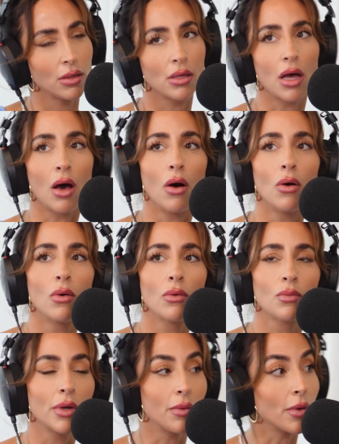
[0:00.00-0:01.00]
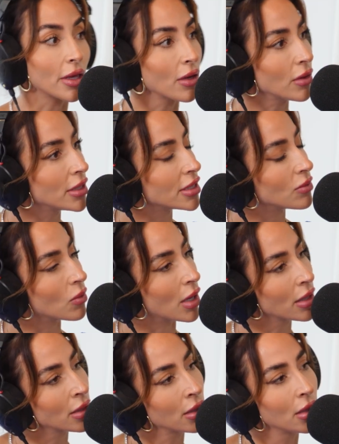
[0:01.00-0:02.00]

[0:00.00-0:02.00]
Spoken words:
No, we really only did 1.